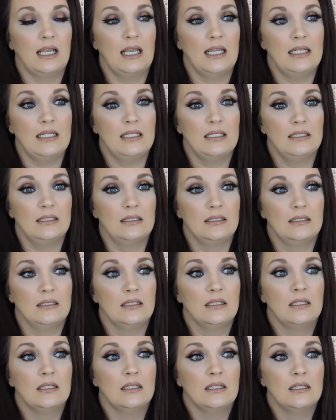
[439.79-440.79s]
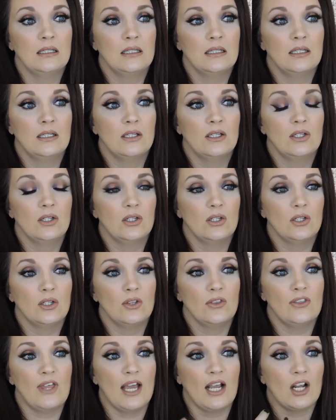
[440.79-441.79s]
And
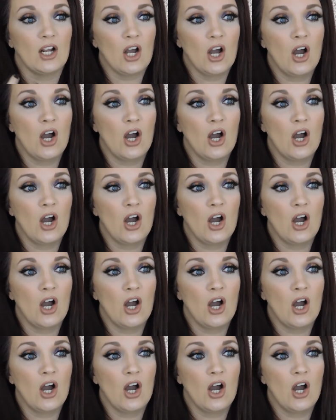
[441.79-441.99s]
that